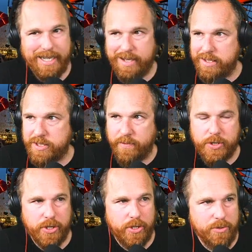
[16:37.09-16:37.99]
And in this
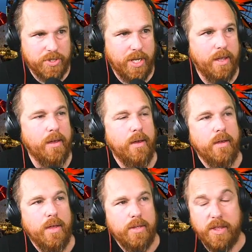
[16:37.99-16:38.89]
version, you see
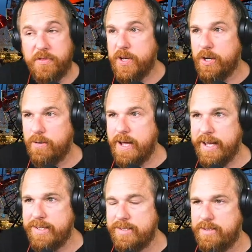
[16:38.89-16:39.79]
they
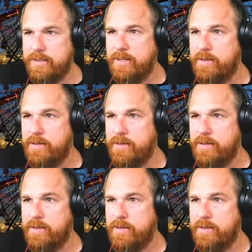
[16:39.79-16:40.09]
theorize